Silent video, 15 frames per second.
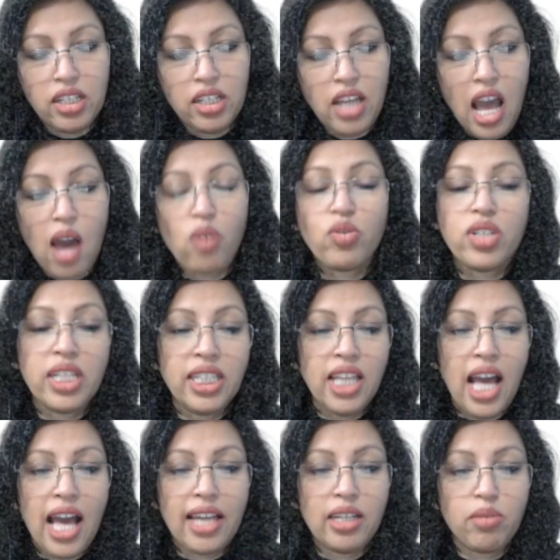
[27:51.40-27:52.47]
housing
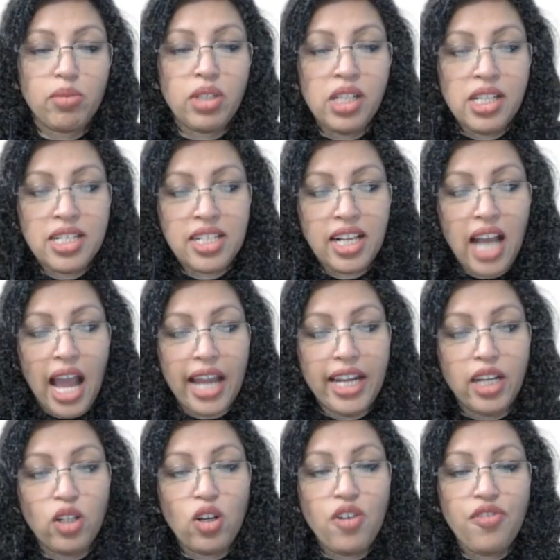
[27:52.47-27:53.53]
the animals
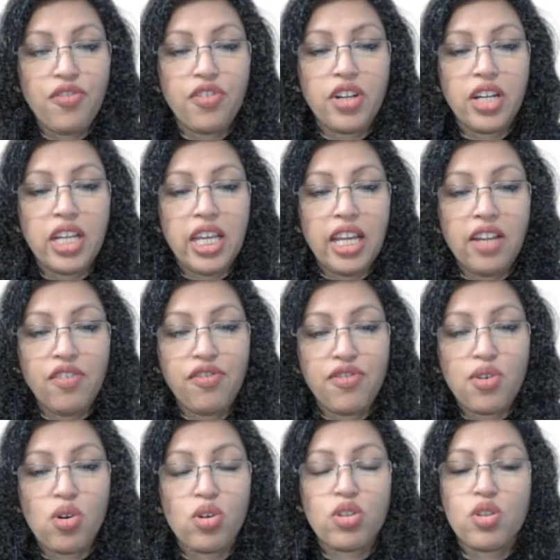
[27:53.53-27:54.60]
kind of
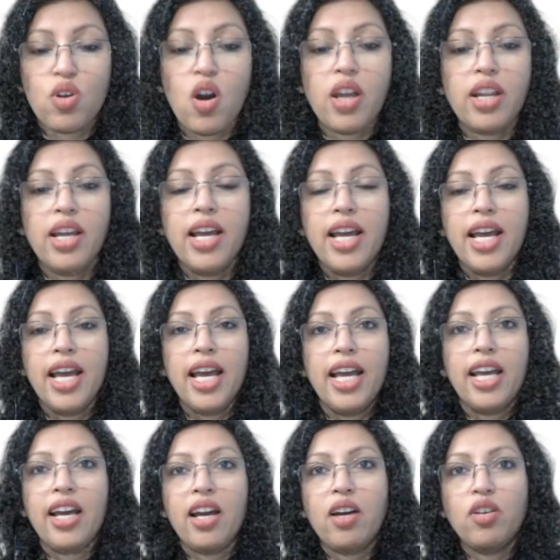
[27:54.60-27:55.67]
reinforced or
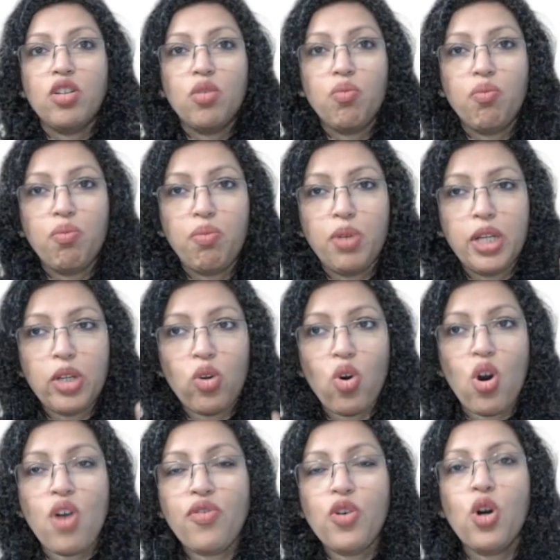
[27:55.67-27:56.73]
uh,
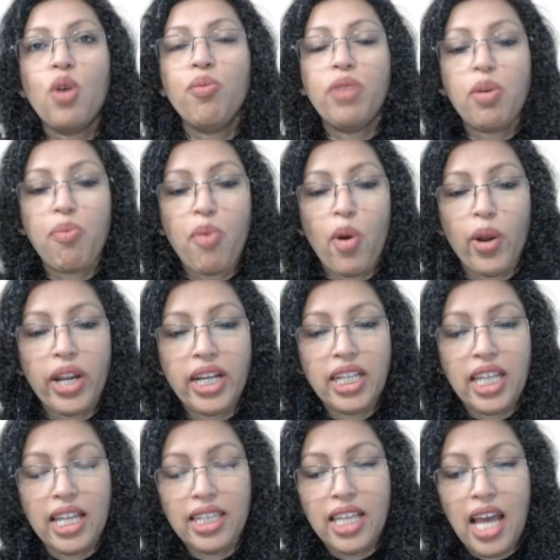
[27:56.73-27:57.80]
drove home the point
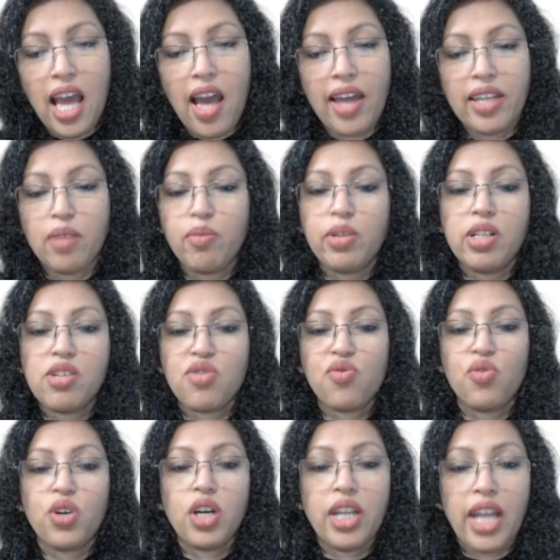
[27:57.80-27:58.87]
that the animals
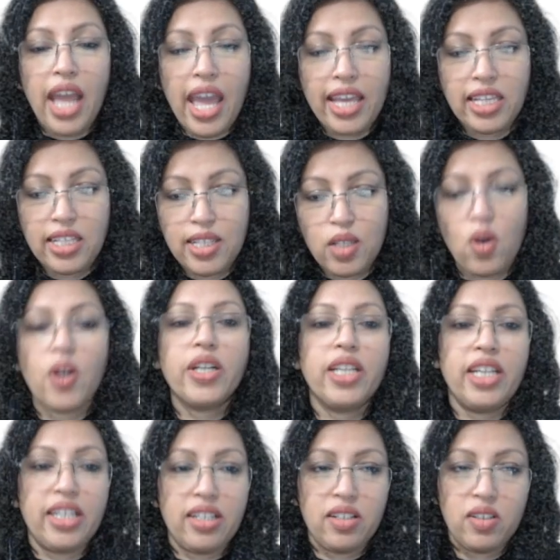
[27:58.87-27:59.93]
were
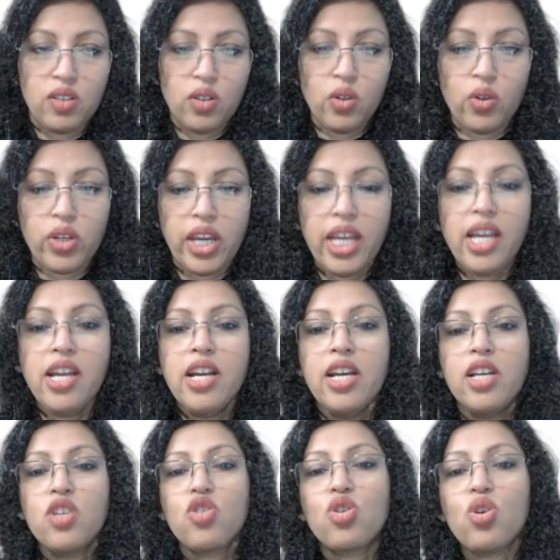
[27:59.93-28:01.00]
exotic. Okay,
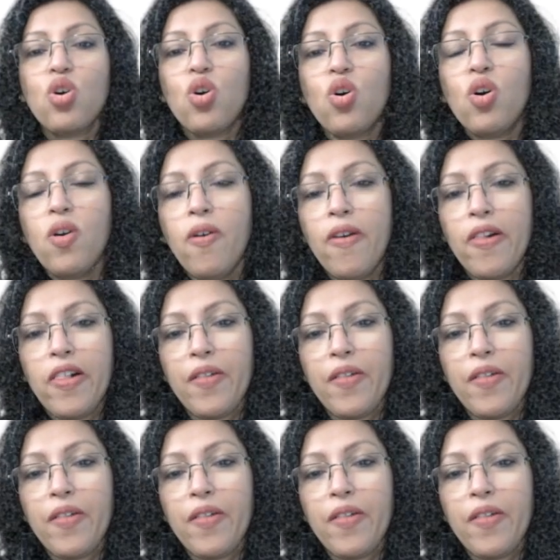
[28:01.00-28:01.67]
so